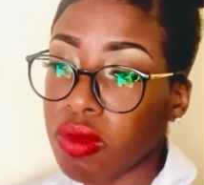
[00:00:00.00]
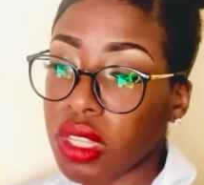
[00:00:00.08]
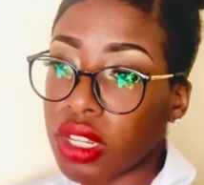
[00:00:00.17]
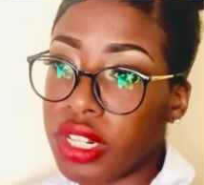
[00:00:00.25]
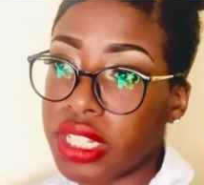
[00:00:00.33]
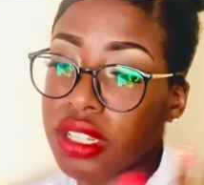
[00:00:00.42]

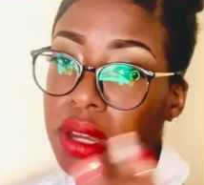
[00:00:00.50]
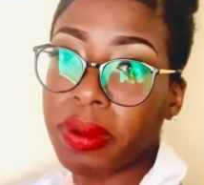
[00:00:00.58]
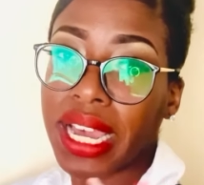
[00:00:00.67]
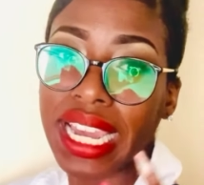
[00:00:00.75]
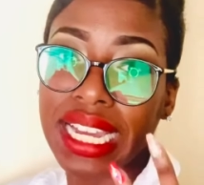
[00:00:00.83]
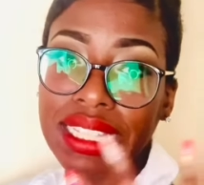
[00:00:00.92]
You need to
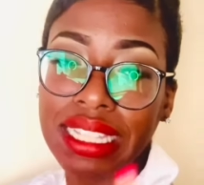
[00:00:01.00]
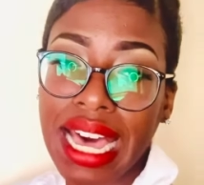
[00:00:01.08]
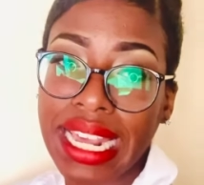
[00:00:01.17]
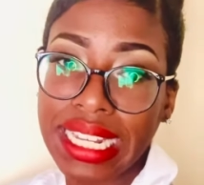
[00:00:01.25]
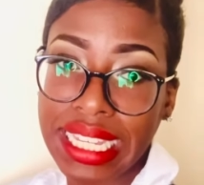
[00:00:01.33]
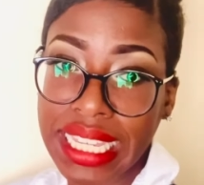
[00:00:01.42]
apply a
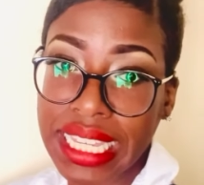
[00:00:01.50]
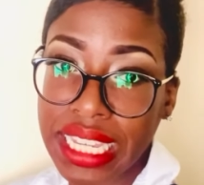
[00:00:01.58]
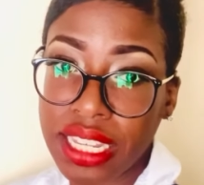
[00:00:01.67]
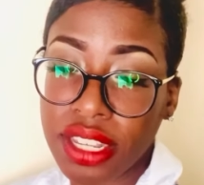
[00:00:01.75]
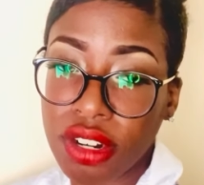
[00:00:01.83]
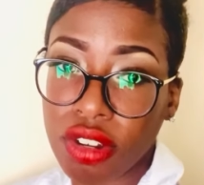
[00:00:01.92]
lot of
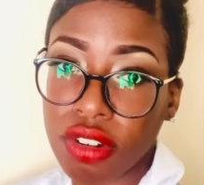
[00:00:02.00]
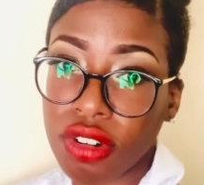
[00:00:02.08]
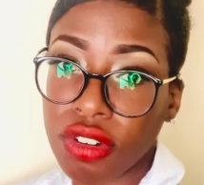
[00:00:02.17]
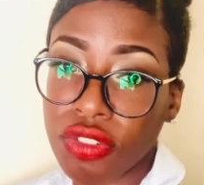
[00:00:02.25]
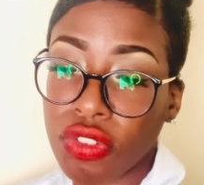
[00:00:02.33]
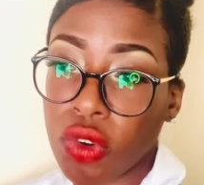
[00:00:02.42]
heat in
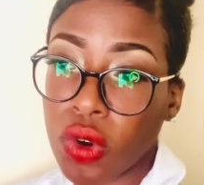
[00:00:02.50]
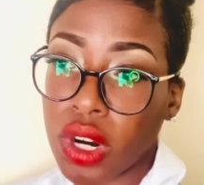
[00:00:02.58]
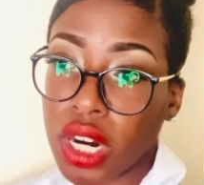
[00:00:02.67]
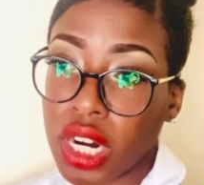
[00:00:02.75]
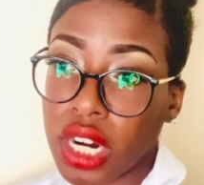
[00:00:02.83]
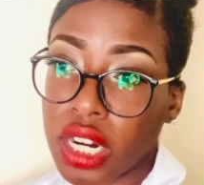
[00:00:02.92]
order
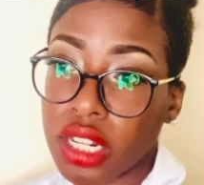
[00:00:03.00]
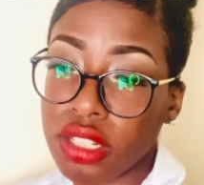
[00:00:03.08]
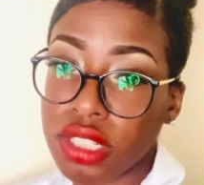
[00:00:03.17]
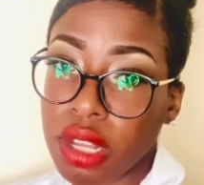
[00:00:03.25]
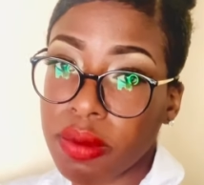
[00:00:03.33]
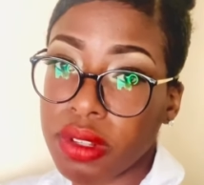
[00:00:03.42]
for
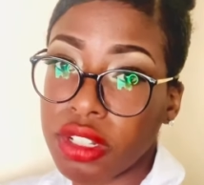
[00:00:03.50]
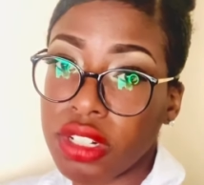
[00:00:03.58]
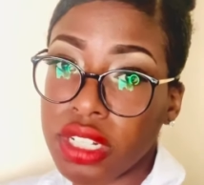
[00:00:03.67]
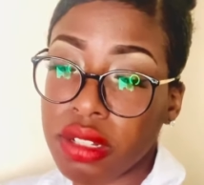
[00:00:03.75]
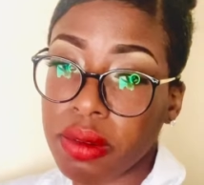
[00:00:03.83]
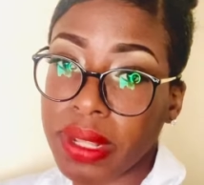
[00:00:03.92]
some
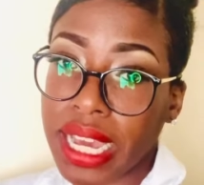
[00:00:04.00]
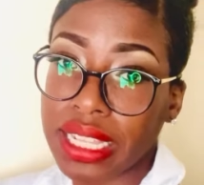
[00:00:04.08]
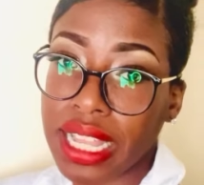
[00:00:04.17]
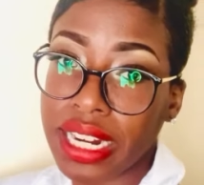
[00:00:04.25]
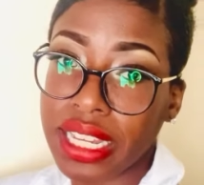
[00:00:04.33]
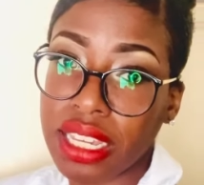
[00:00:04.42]

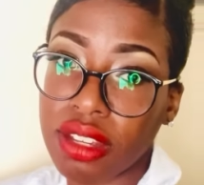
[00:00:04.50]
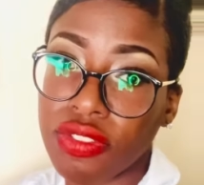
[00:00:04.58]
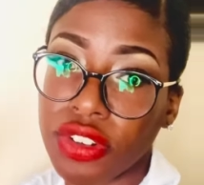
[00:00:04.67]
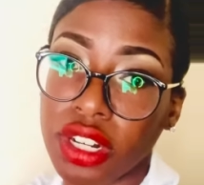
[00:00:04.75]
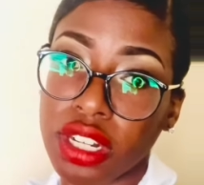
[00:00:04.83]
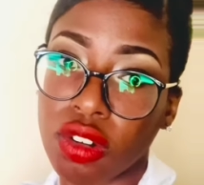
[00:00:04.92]

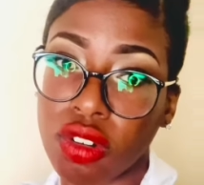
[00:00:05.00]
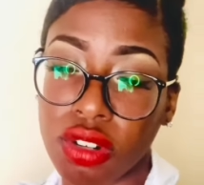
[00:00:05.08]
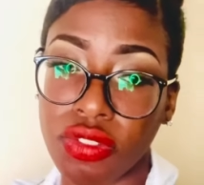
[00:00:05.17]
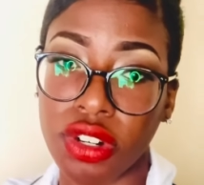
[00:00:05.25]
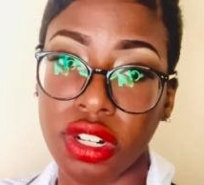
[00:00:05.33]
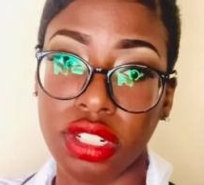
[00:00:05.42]

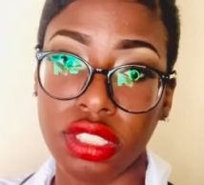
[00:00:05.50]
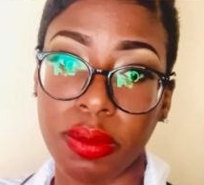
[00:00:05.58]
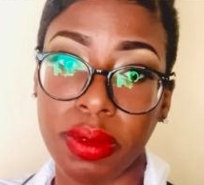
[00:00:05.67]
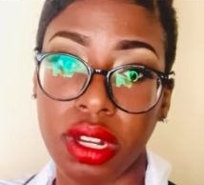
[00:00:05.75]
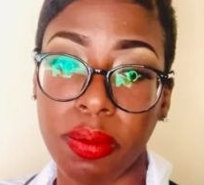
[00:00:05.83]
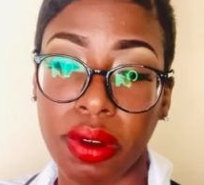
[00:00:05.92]

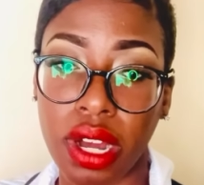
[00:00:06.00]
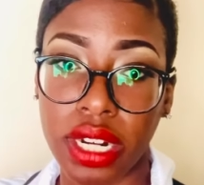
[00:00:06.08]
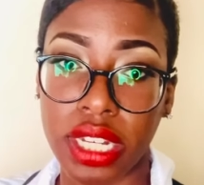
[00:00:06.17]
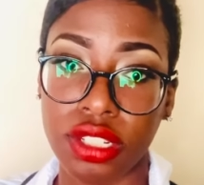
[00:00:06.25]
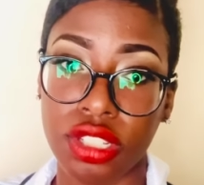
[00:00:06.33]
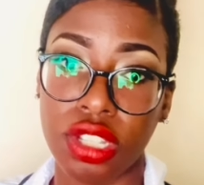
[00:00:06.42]
of your
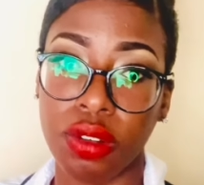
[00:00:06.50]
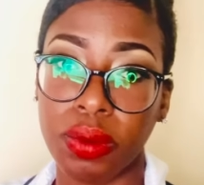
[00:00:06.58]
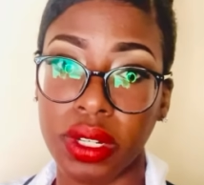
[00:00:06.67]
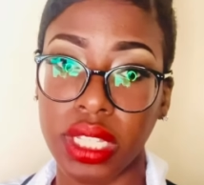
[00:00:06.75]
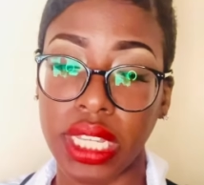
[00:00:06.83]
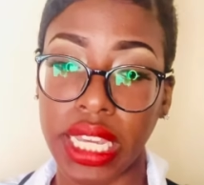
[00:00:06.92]
products to
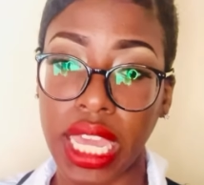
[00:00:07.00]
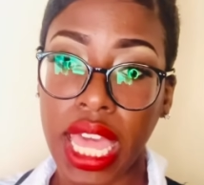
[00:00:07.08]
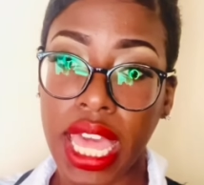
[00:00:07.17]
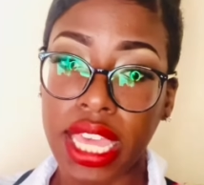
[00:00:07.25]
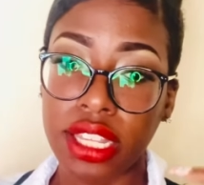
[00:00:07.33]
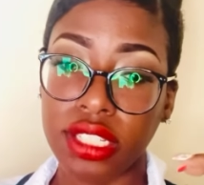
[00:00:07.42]
really
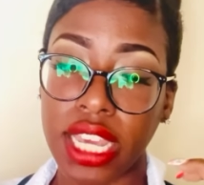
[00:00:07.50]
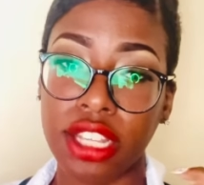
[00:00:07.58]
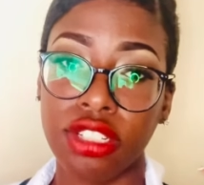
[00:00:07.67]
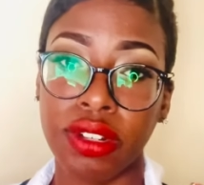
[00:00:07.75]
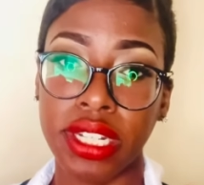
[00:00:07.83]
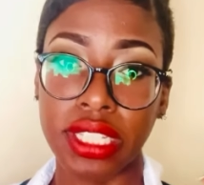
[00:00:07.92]

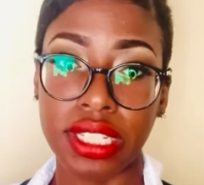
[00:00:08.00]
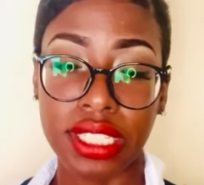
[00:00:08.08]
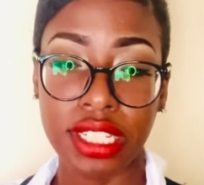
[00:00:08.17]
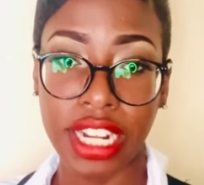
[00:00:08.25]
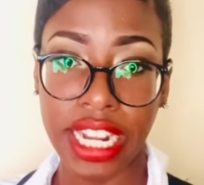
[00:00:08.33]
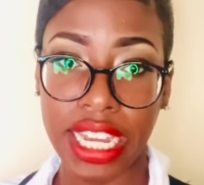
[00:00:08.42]
saturate the
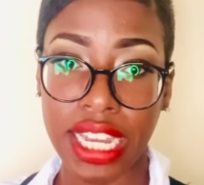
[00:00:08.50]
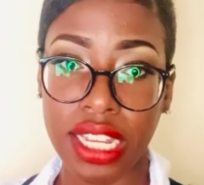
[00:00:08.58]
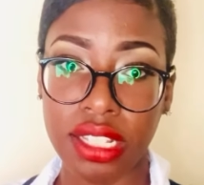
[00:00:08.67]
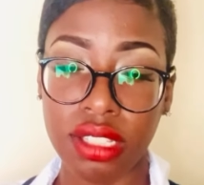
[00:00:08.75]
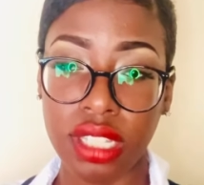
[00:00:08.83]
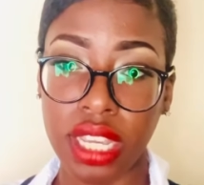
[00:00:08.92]

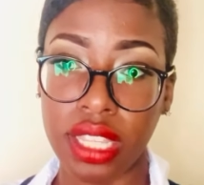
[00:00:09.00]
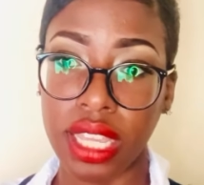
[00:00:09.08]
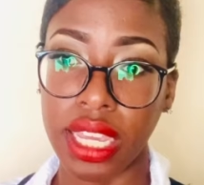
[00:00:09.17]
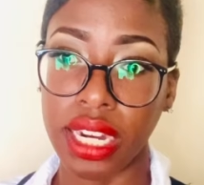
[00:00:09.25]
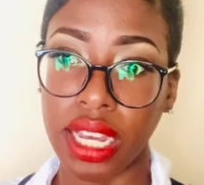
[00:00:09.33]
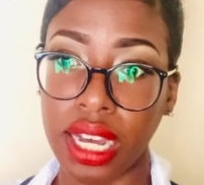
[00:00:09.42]
strands. And then